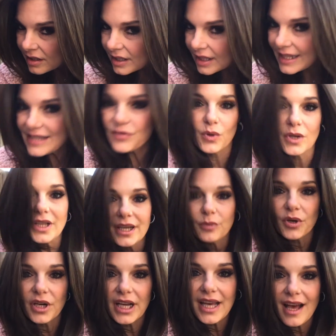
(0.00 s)
It's really a
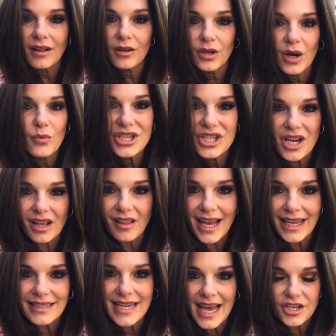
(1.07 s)
pretty color. I wish I
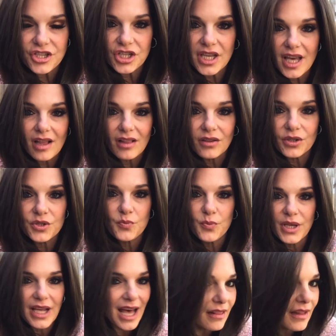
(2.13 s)
liked ashy colors,
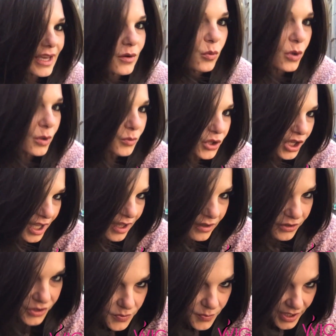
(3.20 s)
but I like warmer
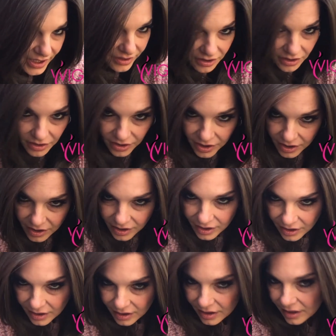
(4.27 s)
colors better.
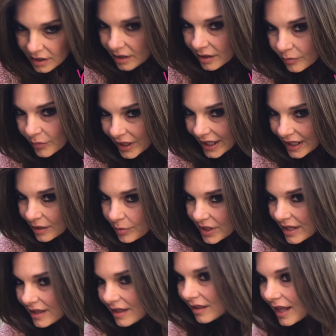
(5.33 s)
But anybody
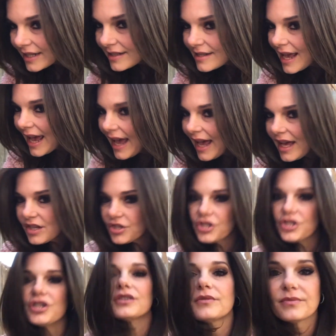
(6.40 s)
that likes
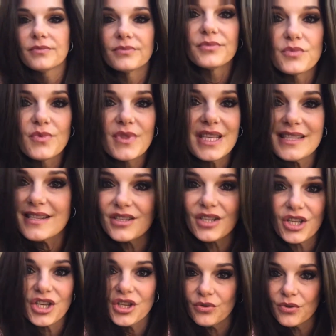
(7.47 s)
ash, this is a
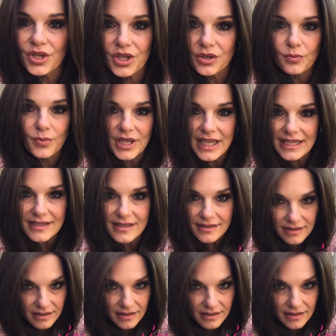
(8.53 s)
cute, cute piece.